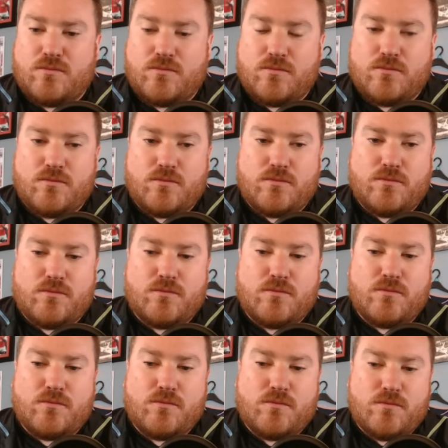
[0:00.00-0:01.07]

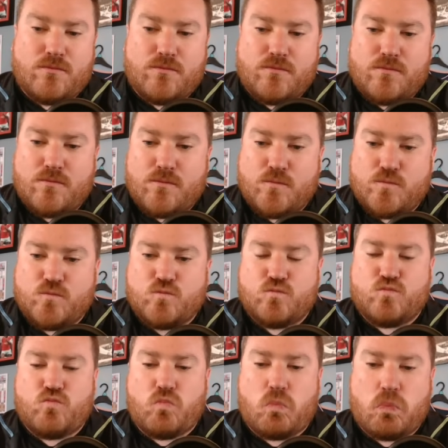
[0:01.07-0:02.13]

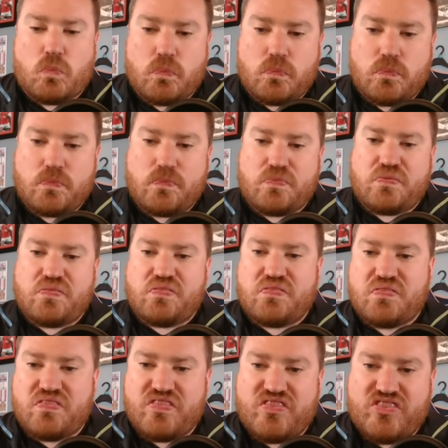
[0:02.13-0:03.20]

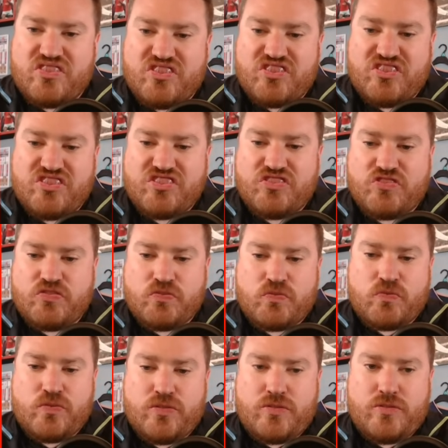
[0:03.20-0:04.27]

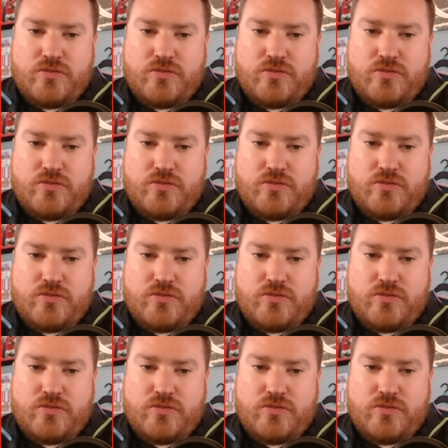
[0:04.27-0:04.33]
(silent)